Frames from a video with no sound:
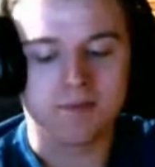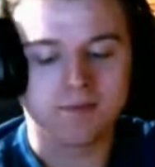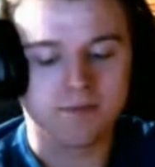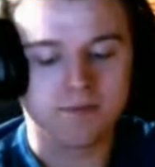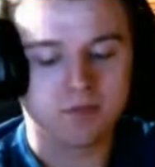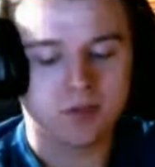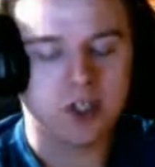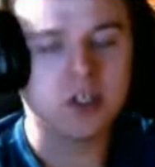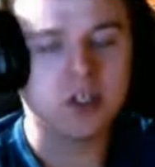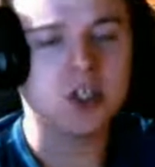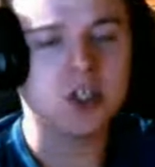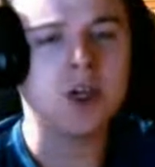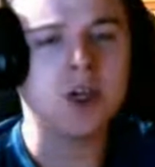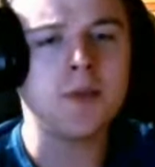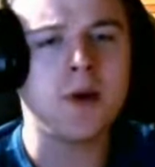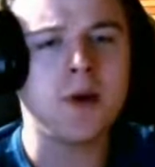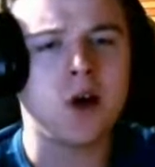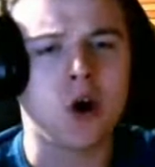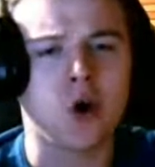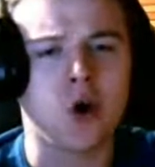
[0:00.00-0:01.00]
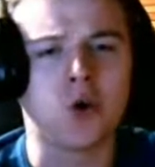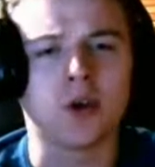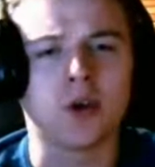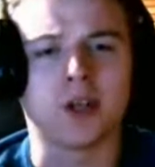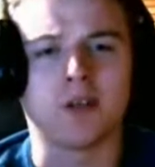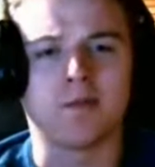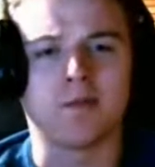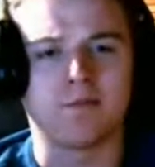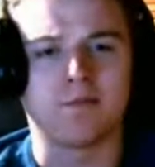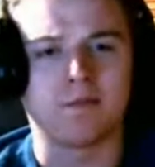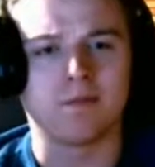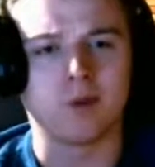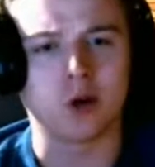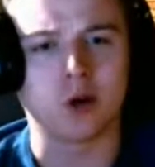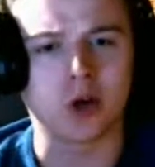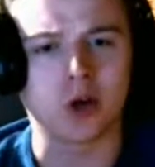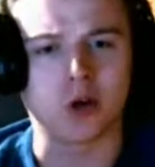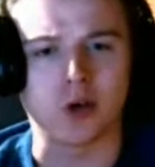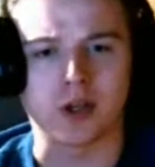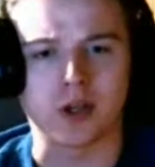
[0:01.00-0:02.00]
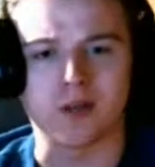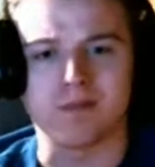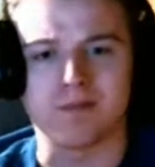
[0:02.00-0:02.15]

let's talk about Hulk Hogan.